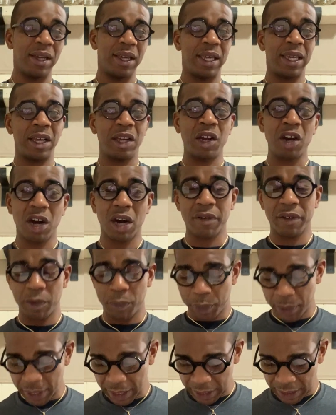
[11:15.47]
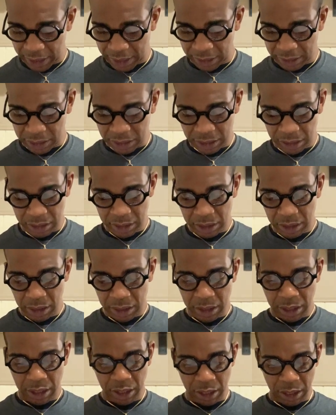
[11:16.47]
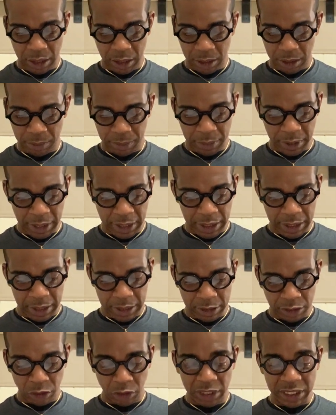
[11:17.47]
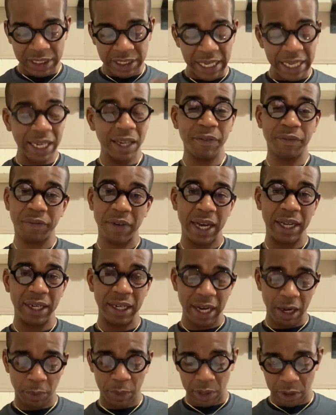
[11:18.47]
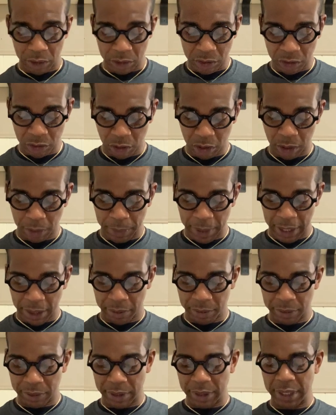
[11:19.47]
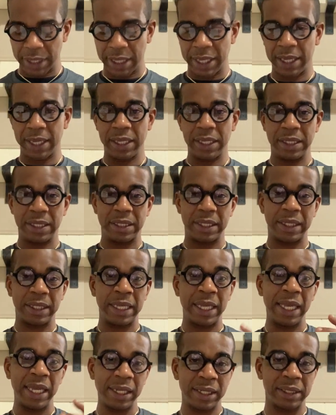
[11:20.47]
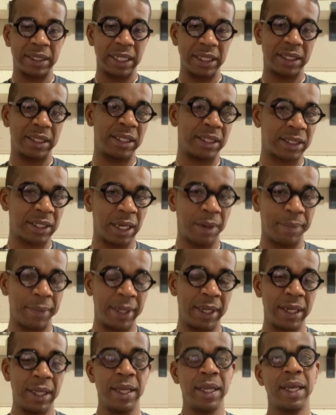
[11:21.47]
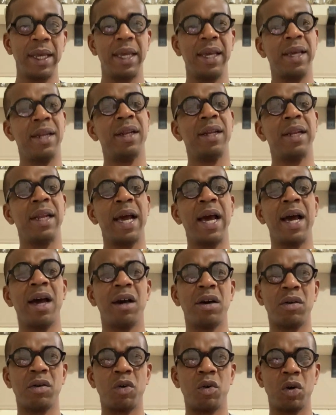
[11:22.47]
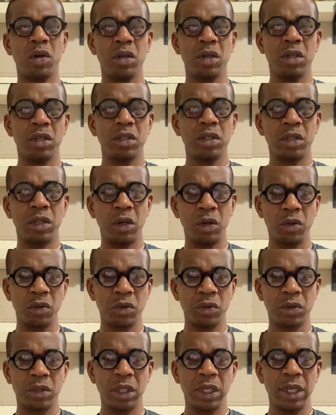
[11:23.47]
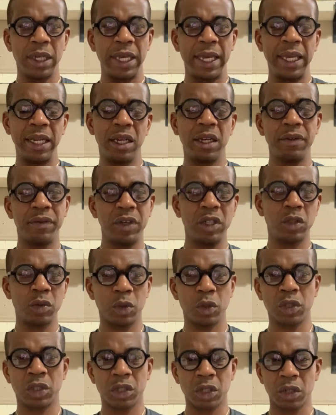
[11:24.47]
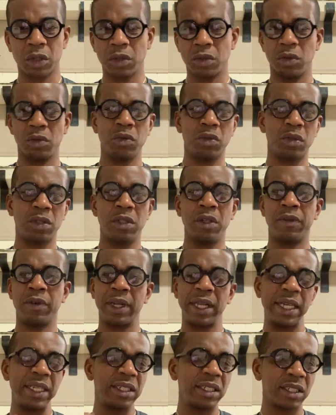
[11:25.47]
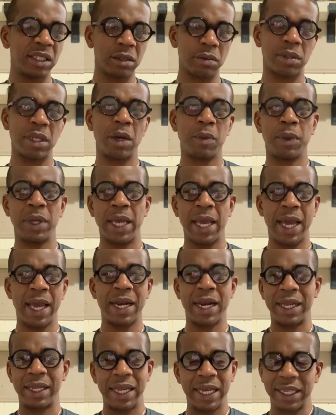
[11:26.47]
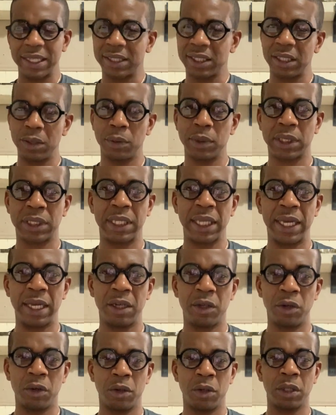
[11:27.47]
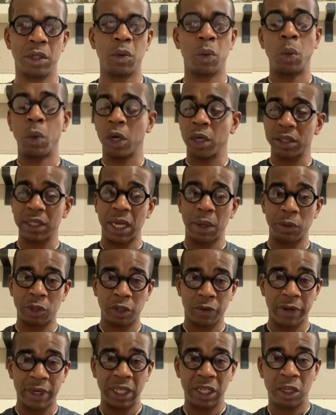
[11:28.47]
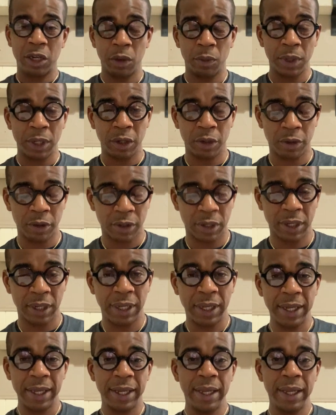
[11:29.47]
and Cara Page. So the second finding that we're going to talk about is the Healing Justice Summit and how those individual circles, the relationships that we had, our legacy would stand on, the work that was already going on,